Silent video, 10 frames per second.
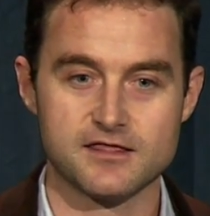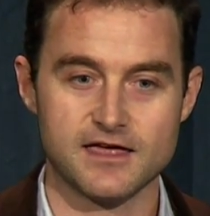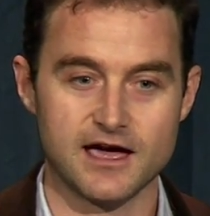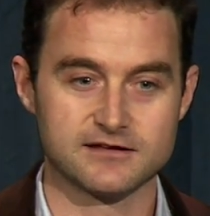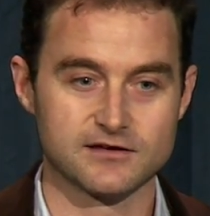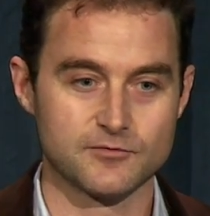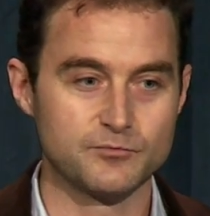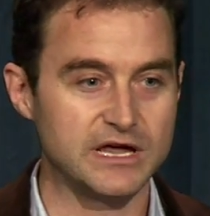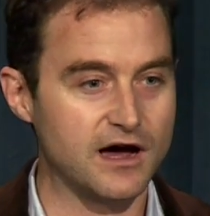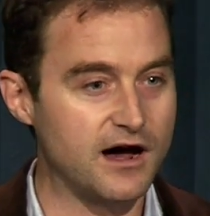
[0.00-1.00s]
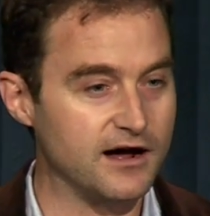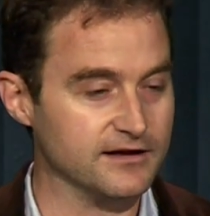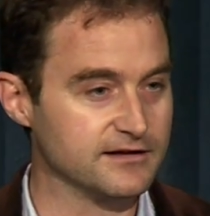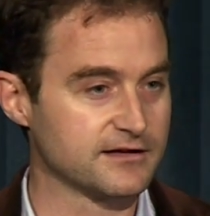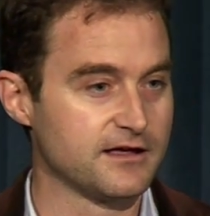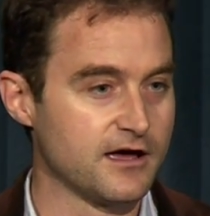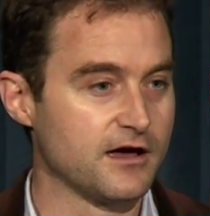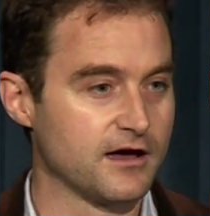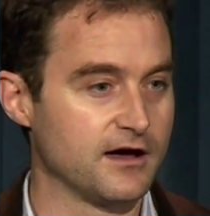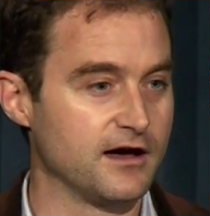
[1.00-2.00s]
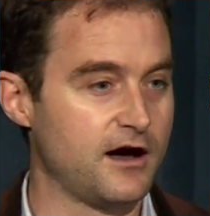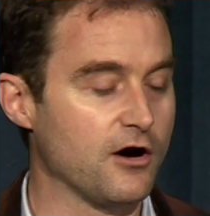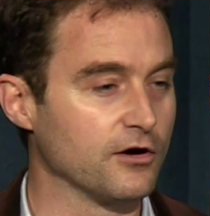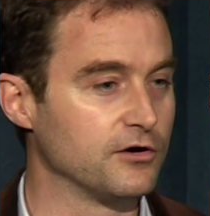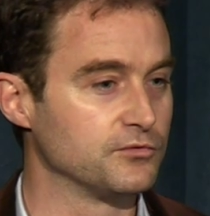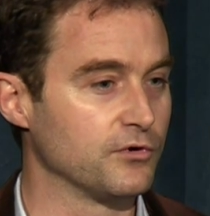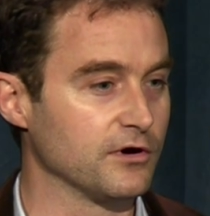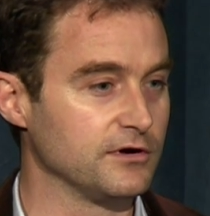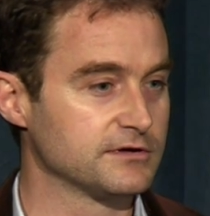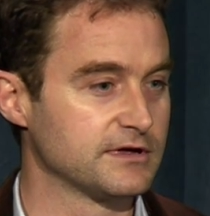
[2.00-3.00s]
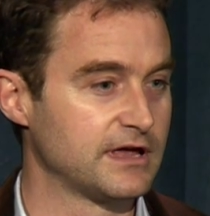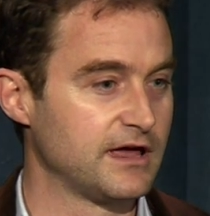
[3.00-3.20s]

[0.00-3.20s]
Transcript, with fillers: that beyond our own world.